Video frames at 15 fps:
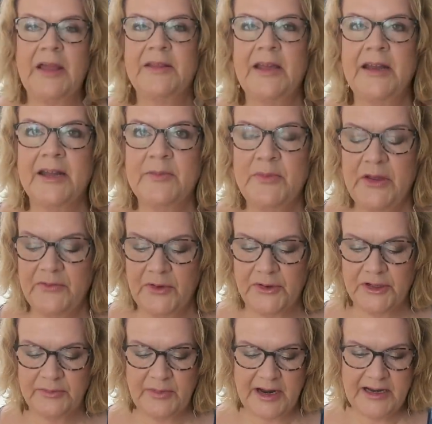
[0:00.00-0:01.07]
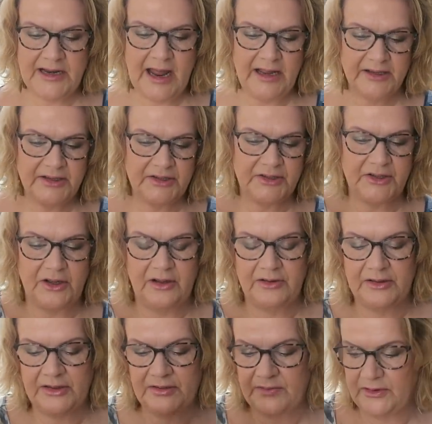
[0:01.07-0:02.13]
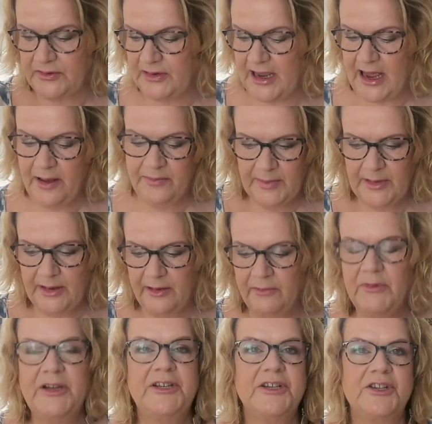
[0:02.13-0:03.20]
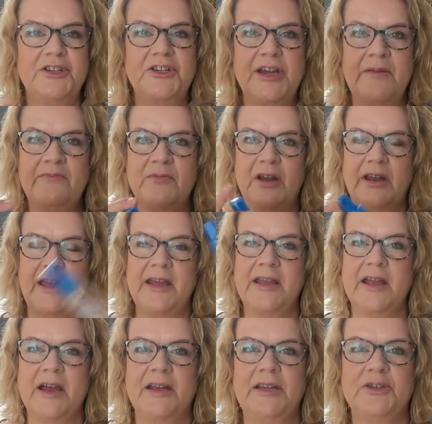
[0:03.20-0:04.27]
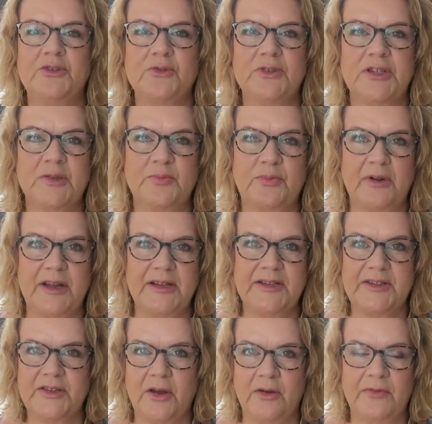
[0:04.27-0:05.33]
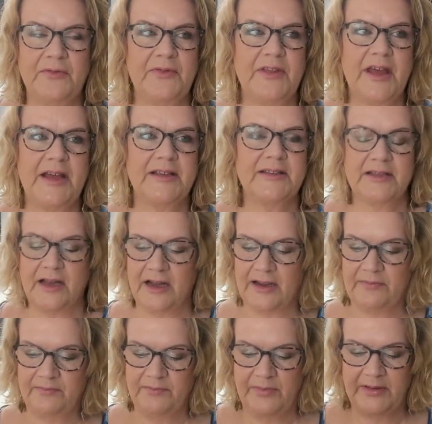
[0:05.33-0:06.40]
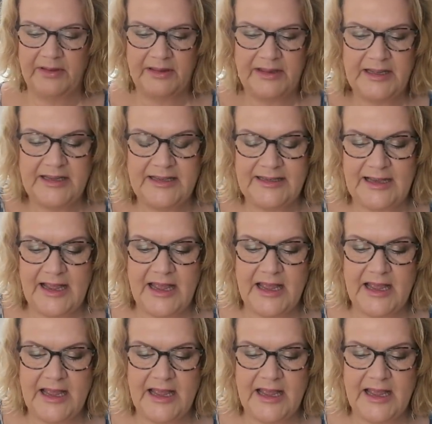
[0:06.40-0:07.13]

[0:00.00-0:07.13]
and then I move on to my next step which is generally a little spritz of this I this